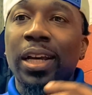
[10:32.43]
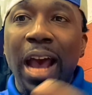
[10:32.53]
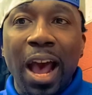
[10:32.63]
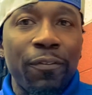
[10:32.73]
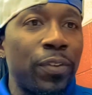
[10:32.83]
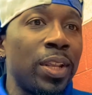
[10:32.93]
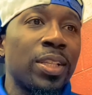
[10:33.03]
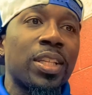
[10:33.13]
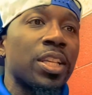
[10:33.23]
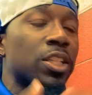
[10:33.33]

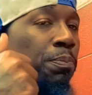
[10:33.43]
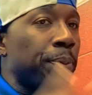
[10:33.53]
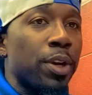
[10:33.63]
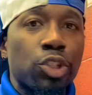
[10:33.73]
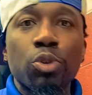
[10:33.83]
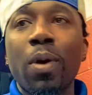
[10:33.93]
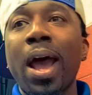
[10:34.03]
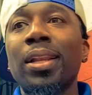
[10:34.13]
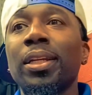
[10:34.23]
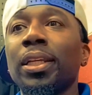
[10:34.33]
confidence and
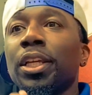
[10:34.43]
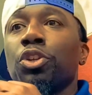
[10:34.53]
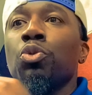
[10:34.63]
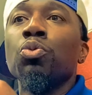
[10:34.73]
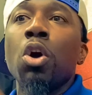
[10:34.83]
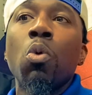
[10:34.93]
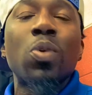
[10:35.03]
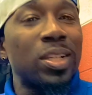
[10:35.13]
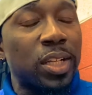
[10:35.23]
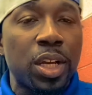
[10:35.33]
spirituality and you know
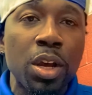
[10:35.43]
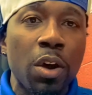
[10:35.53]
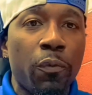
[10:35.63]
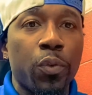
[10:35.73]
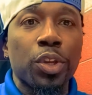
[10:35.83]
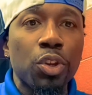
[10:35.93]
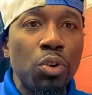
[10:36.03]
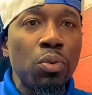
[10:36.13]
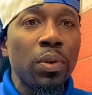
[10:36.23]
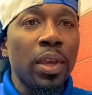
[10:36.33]
what's good for
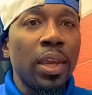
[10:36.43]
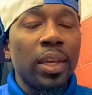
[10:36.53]
you.